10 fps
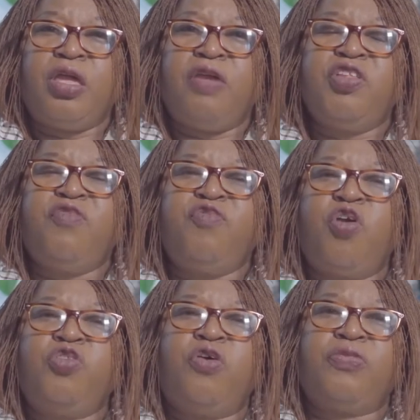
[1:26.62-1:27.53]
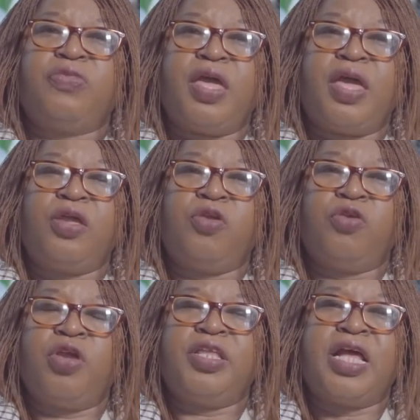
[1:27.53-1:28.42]
even if you're not there,
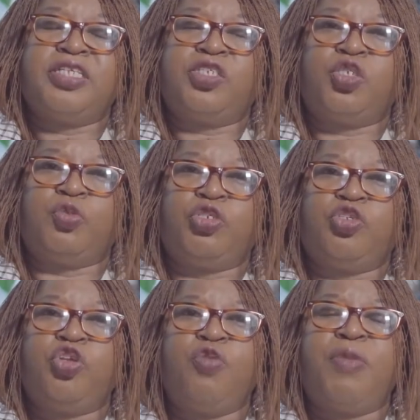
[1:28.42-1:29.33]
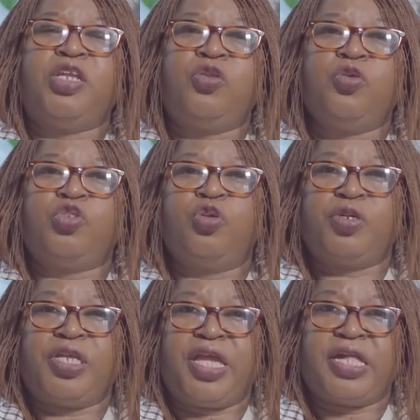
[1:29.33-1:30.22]
you're not in that situation, you might know
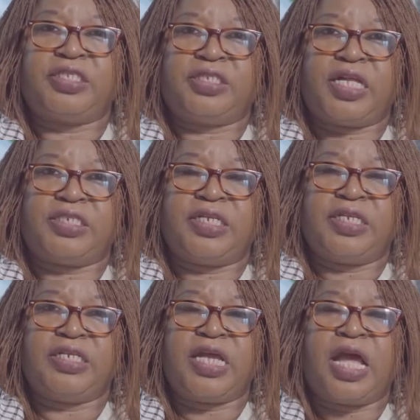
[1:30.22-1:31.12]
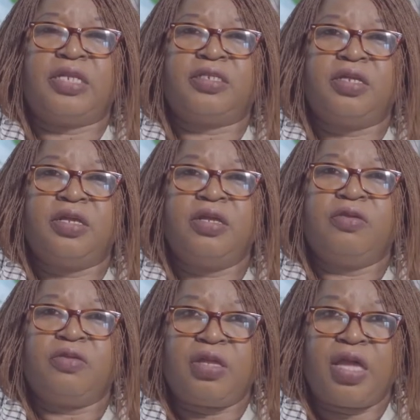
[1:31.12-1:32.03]
somebody else that's in it and
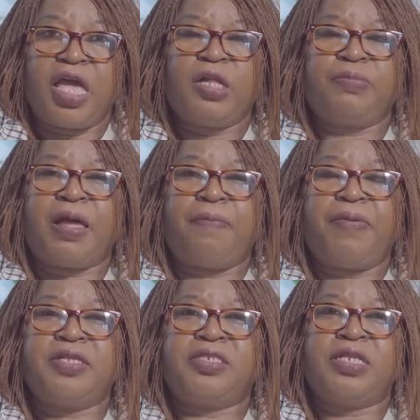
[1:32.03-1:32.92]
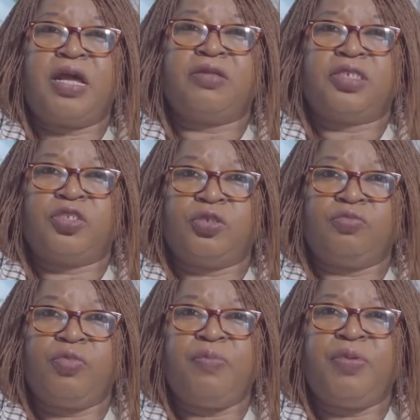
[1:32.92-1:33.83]
help that person out and
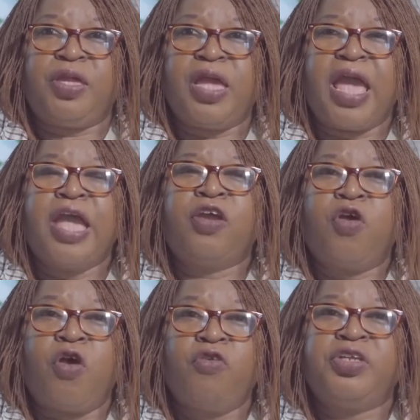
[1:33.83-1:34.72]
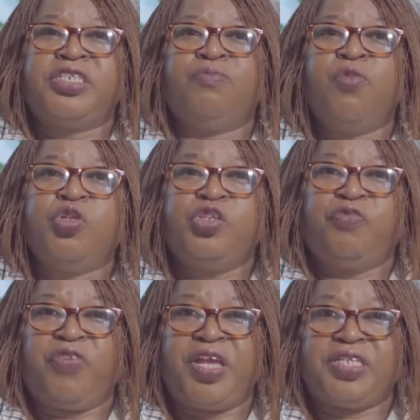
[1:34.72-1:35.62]
maybe encourage and
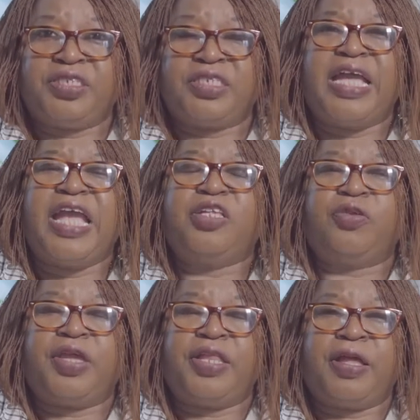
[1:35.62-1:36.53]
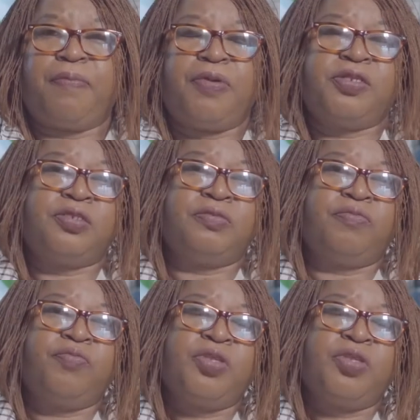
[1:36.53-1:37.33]
motivate and educate that person.